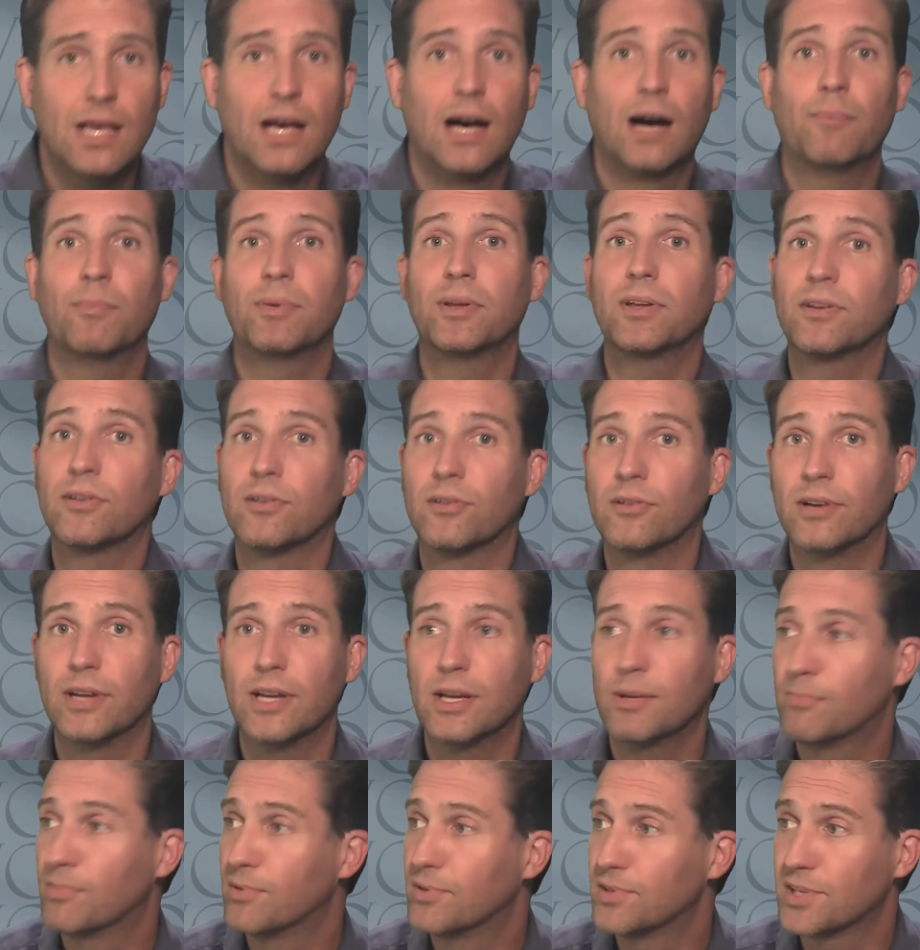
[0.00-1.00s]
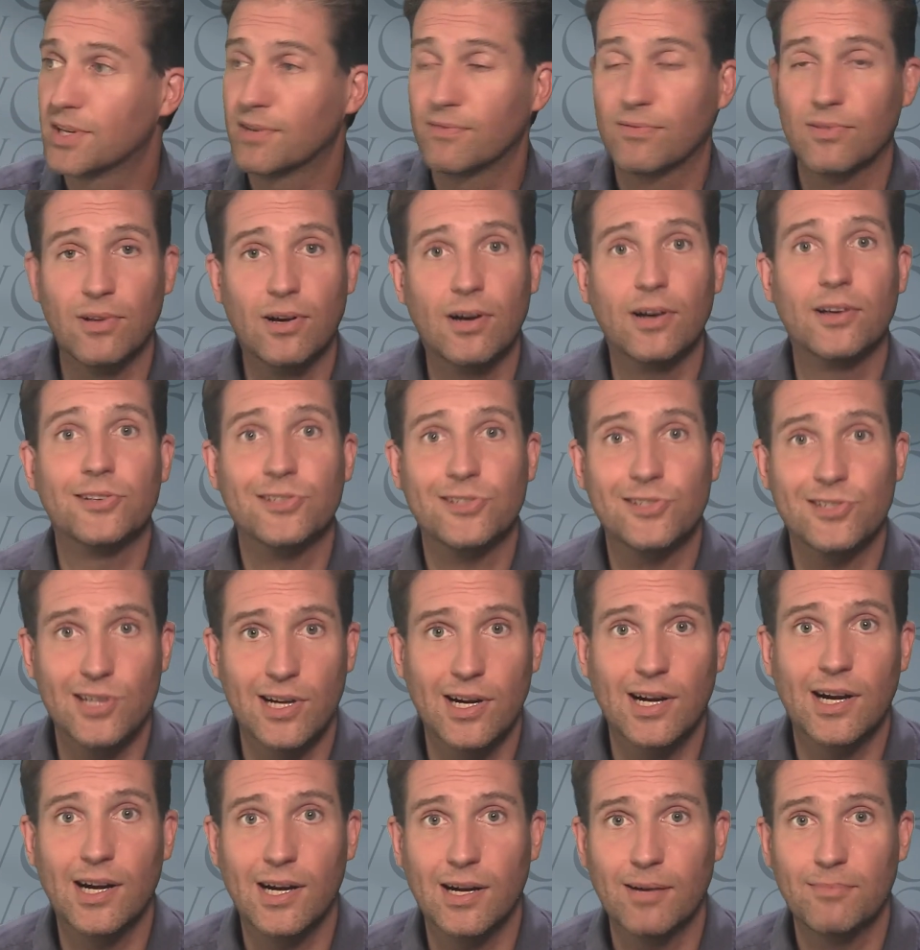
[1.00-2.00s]
How many of your neighbors have lost
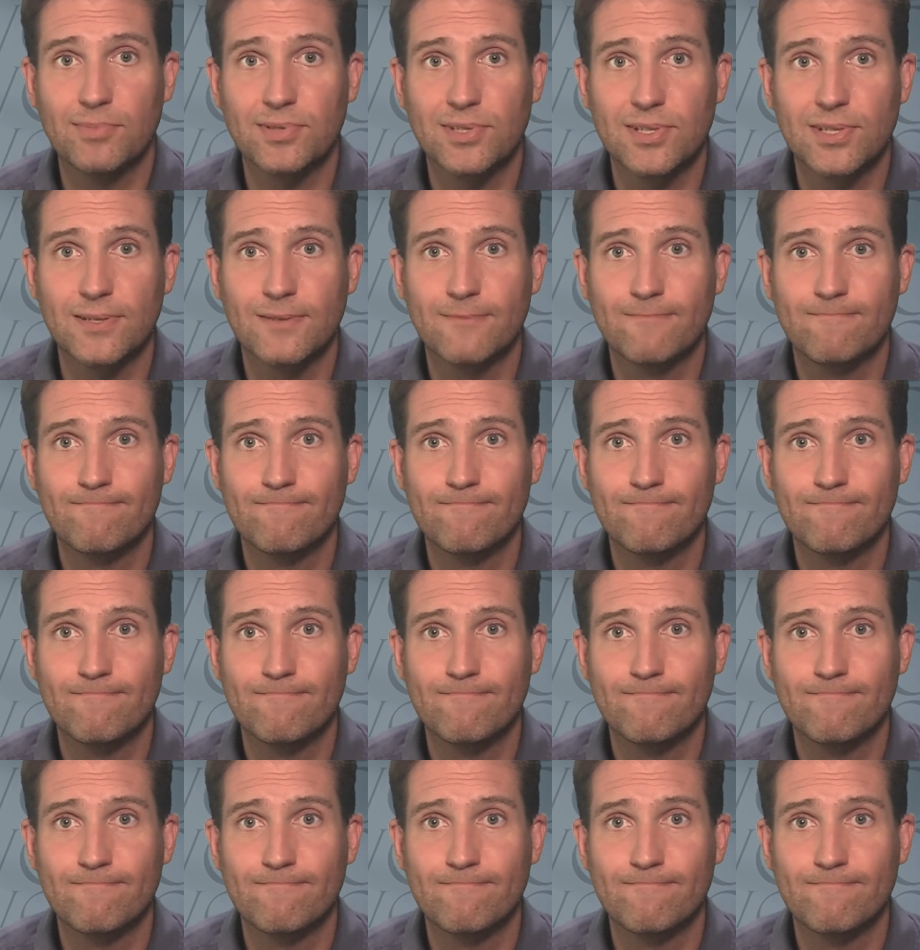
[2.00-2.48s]
jobs?